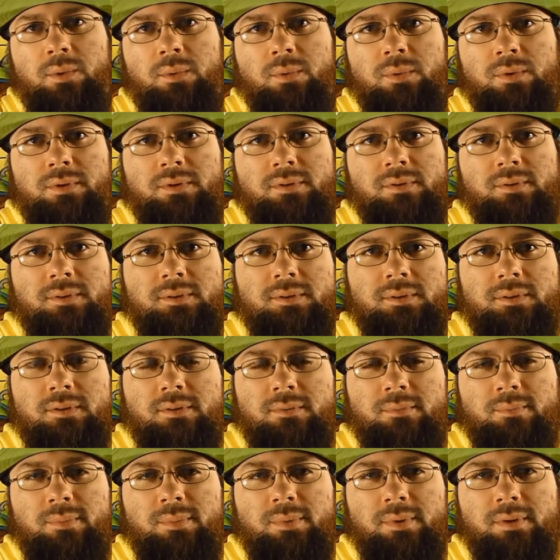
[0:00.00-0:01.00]
which is
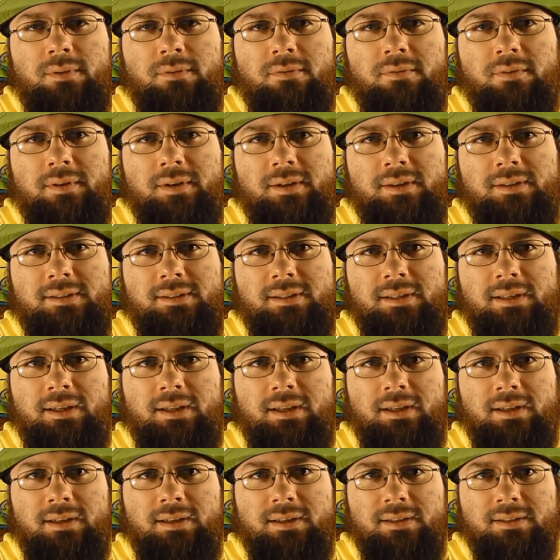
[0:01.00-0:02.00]
a pretty funny
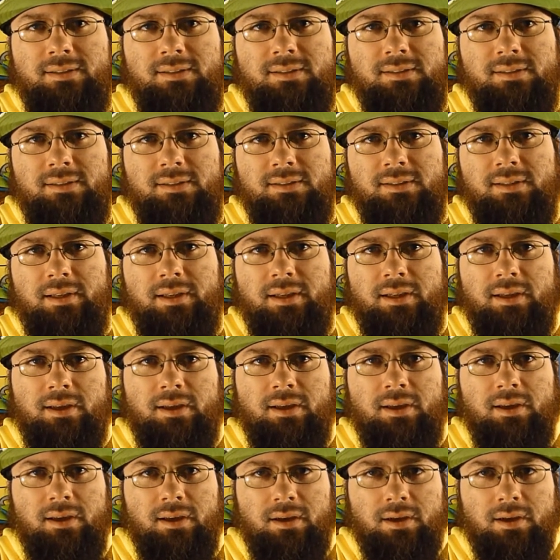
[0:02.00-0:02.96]
scene, because he's just like,